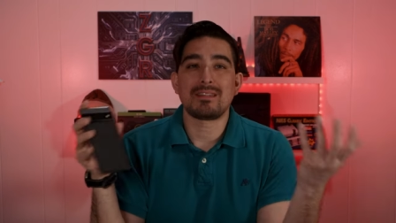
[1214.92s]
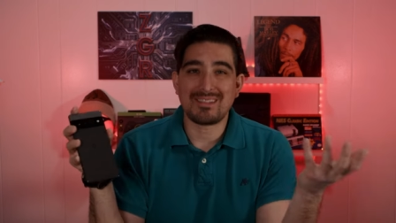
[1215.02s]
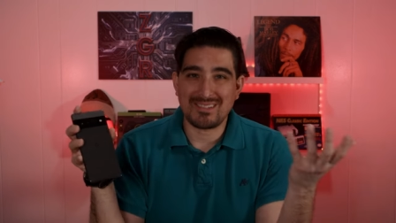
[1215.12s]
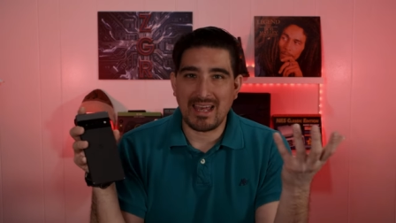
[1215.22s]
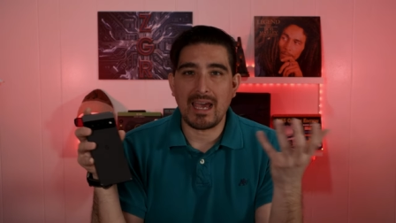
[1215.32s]

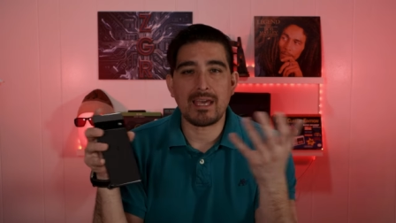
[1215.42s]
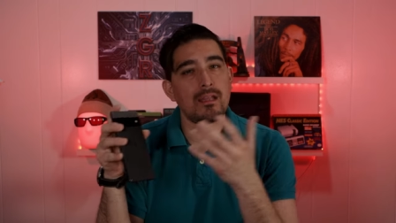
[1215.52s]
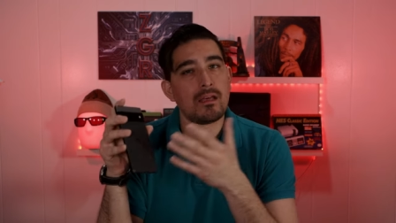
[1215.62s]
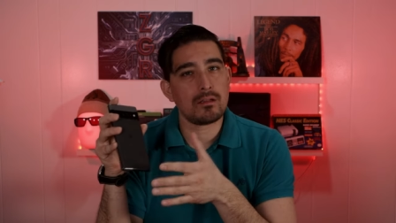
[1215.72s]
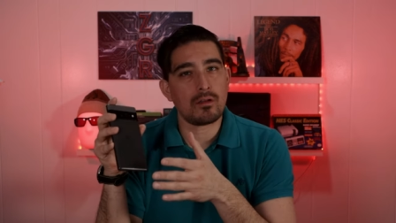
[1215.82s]

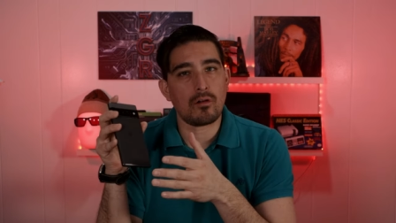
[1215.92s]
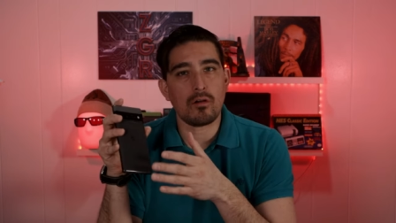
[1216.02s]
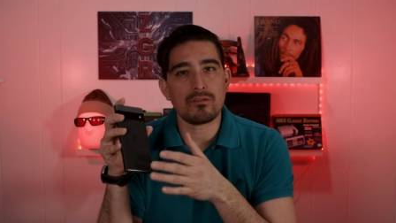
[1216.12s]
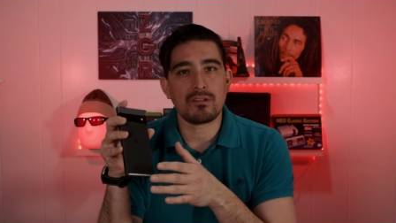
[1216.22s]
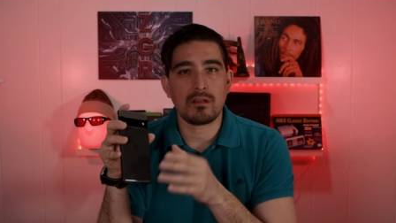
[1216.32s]
design their
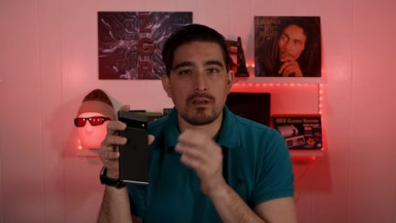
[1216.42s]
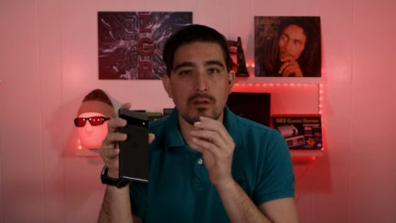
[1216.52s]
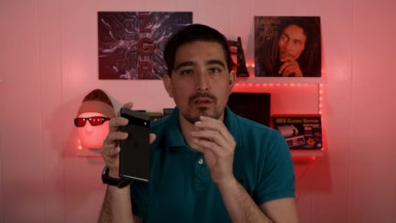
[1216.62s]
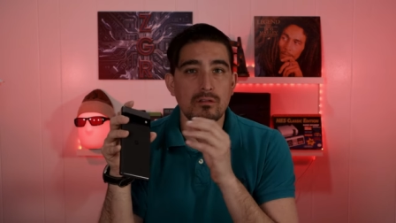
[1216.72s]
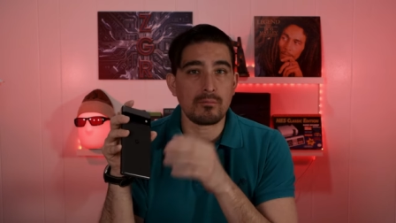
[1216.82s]
own
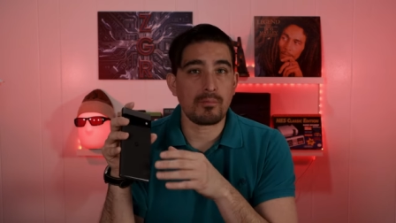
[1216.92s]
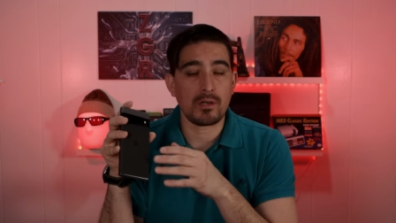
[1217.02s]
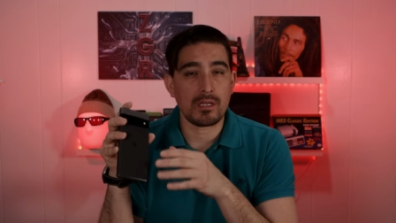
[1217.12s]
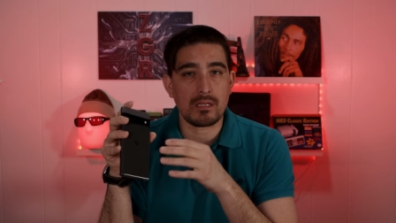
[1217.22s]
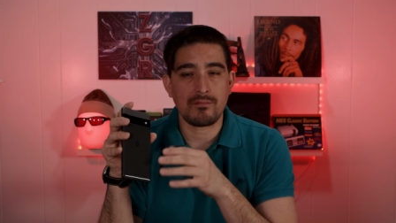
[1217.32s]
silicon to
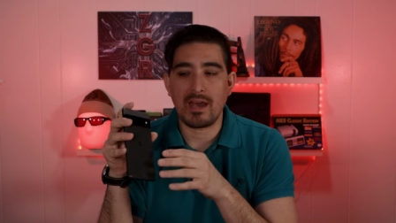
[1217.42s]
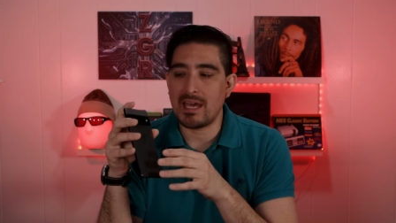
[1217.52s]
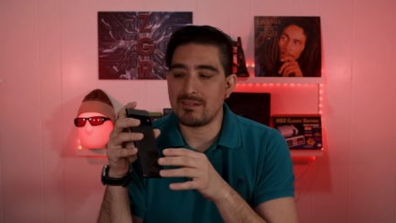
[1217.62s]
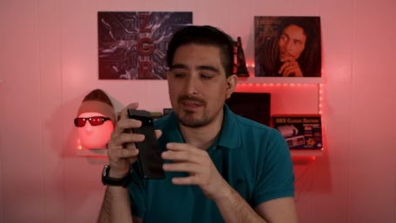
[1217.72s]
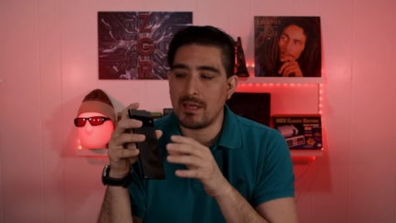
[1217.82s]
put in a
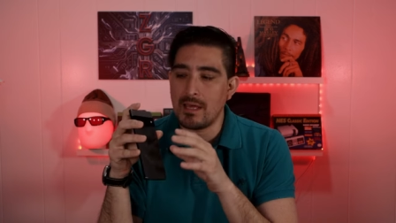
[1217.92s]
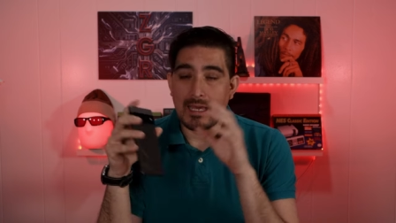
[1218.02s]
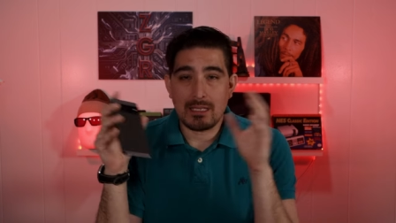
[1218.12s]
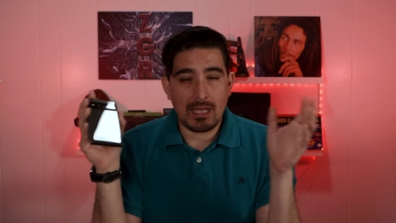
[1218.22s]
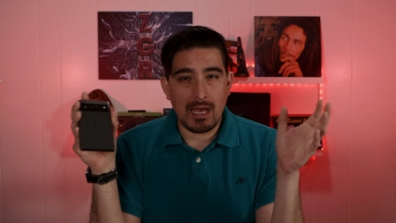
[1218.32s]
device.
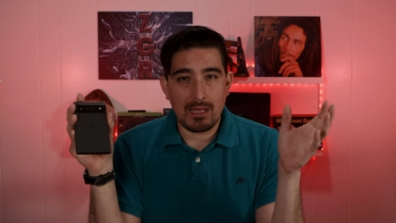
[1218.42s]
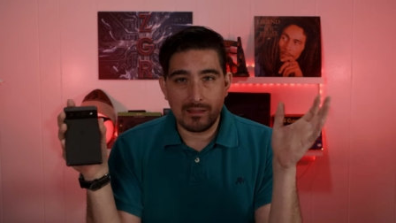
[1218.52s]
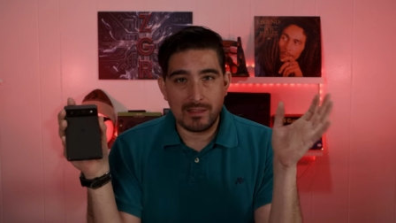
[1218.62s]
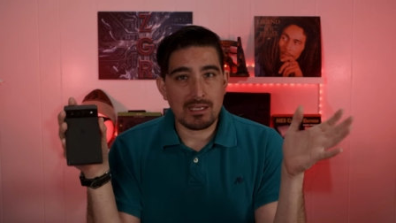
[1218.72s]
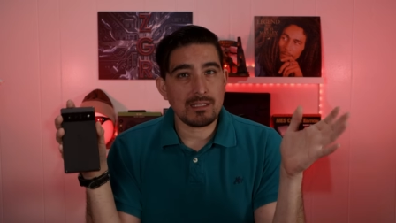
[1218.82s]
And I
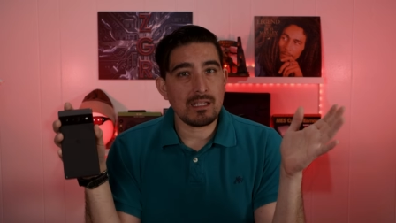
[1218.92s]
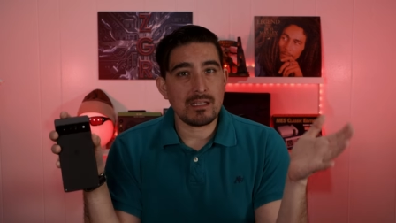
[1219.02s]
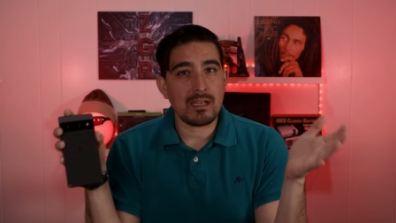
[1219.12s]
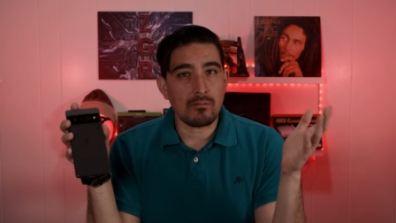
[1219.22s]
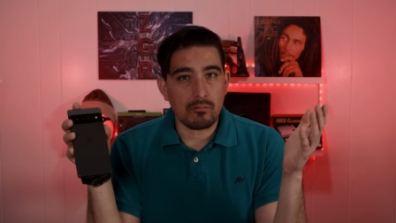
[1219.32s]
think they
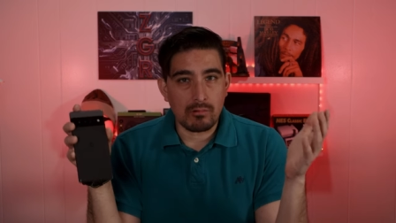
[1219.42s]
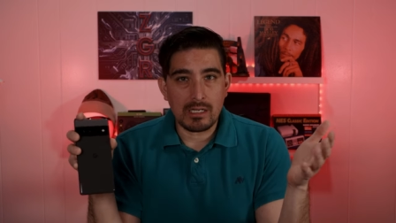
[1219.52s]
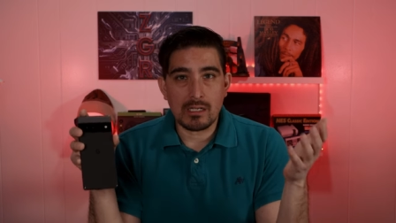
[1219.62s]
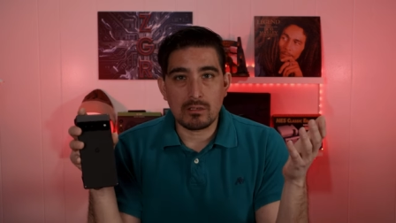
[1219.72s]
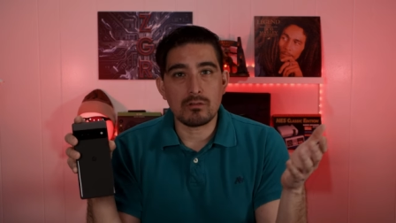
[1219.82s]
did a
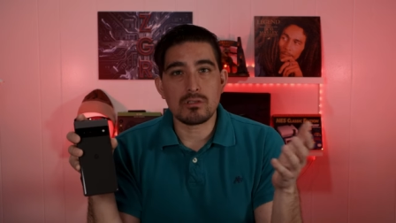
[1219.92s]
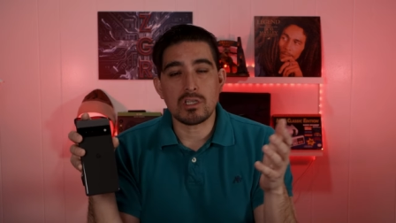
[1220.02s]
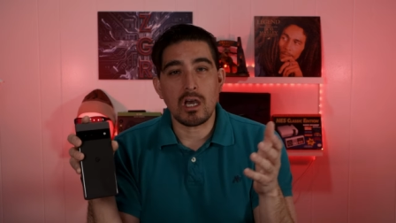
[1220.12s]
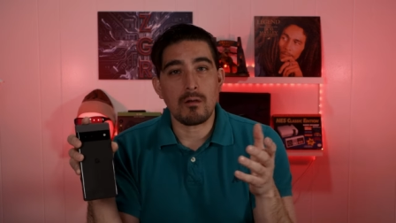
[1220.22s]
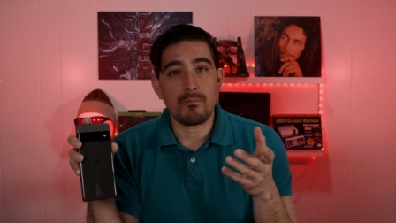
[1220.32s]
really good
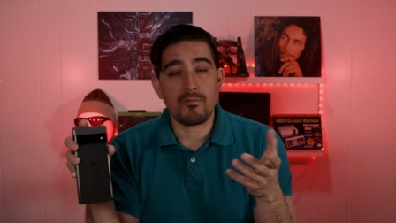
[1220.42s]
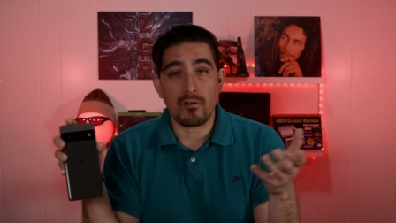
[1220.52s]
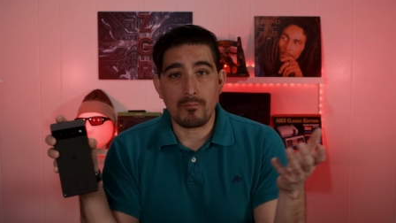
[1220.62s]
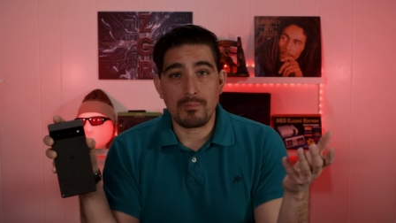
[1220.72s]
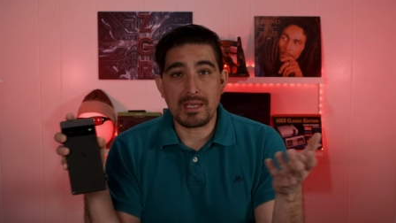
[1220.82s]
job
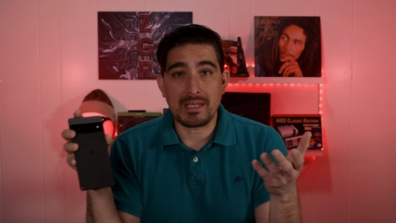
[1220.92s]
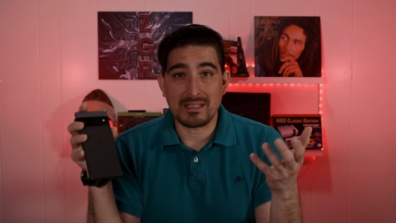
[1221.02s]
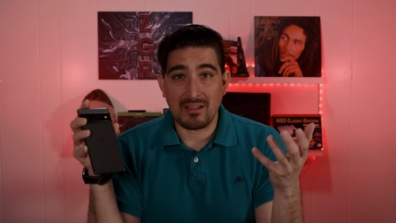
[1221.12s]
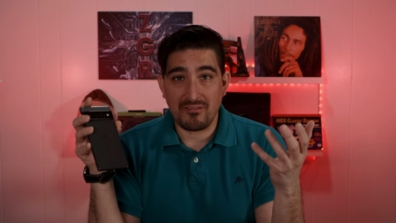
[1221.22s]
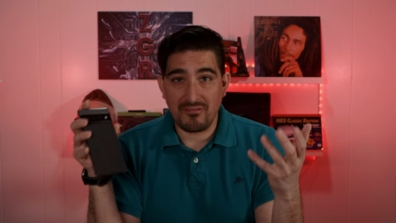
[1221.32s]
for
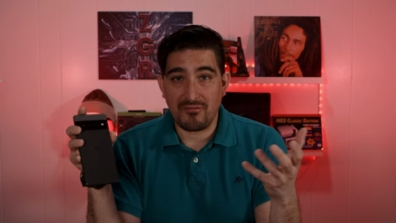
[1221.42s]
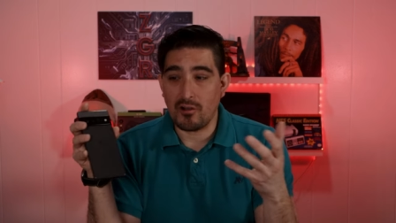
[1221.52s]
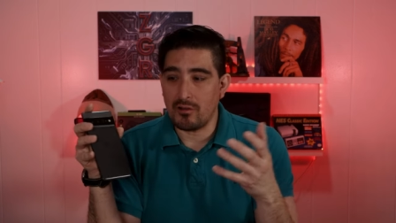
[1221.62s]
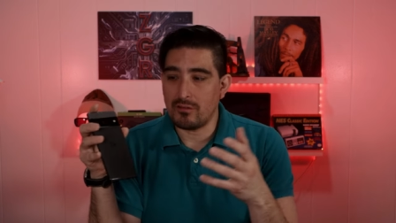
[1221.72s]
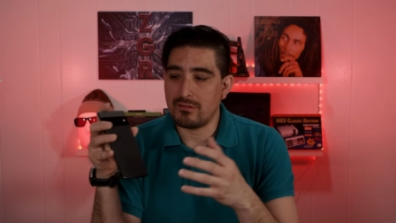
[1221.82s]
being the
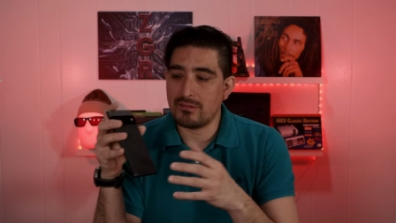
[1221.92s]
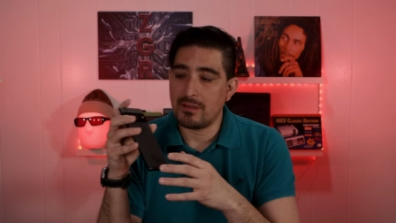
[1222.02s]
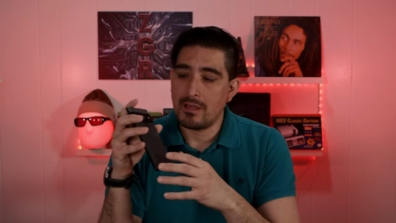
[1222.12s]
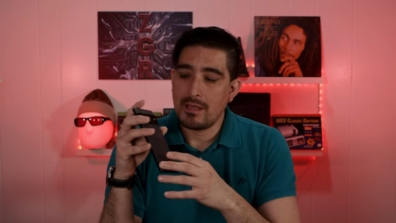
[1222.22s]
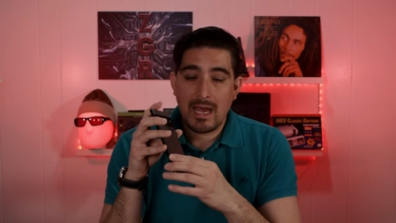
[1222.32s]
first.